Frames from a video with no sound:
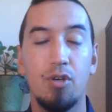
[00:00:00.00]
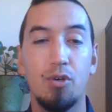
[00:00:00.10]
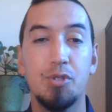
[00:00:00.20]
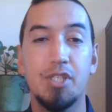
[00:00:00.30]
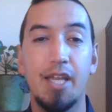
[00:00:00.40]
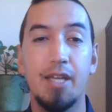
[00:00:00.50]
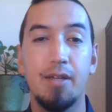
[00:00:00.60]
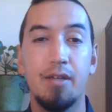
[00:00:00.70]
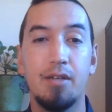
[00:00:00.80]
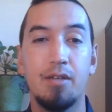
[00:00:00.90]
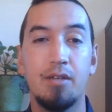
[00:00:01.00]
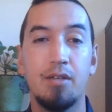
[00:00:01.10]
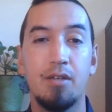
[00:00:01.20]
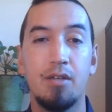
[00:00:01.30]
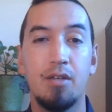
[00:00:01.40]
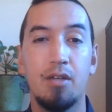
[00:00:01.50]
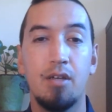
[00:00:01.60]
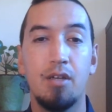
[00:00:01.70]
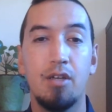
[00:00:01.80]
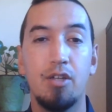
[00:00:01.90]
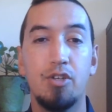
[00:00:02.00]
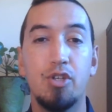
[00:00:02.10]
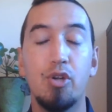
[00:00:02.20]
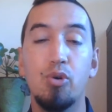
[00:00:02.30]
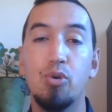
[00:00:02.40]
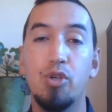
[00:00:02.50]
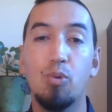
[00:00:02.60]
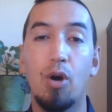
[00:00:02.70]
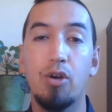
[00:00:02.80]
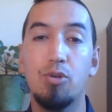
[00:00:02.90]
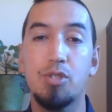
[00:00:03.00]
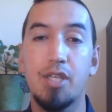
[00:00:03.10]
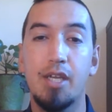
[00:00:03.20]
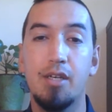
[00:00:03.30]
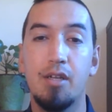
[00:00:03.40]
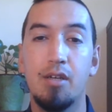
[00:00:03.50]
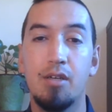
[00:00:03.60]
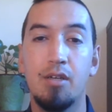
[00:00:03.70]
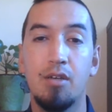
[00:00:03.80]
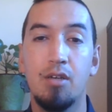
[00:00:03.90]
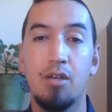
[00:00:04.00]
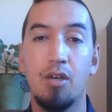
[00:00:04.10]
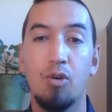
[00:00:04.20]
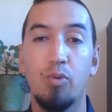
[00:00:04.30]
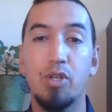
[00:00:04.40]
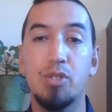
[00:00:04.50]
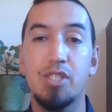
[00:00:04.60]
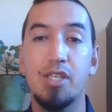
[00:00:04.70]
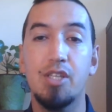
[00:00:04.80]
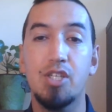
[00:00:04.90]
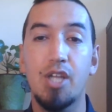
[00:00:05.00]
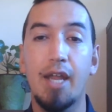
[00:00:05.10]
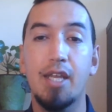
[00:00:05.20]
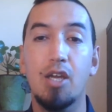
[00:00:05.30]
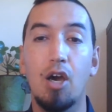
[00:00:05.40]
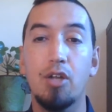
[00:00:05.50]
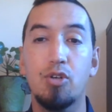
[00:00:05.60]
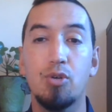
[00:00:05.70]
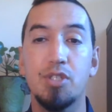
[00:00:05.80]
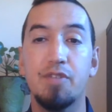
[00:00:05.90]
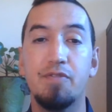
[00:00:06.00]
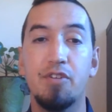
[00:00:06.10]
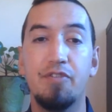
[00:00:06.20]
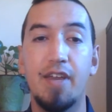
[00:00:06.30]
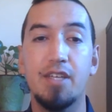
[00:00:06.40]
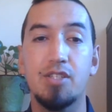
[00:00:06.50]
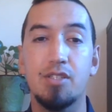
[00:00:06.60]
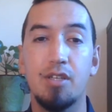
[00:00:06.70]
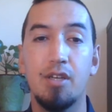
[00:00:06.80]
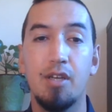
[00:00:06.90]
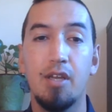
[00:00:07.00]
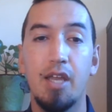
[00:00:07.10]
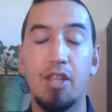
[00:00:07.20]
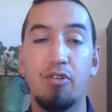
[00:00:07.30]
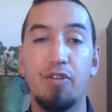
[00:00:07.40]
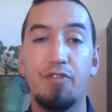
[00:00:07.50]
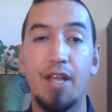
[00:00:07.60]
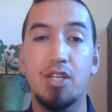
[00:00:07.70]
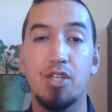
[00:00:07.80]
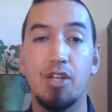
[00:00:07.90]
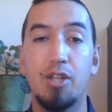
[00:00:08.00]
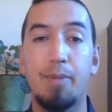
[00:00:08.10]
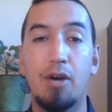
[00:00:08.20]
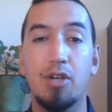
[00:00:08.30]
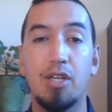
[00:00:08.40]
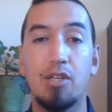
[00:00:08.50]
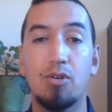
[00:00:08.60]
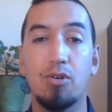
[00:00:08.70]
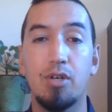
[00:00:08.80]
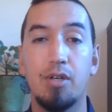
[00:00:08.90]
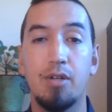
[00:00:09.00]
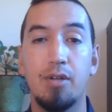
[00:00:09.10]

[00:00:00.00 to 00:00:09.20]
Hussein, do you know who you are, Hussein? When you see the shining contours of your face in the reflection on the balcony door.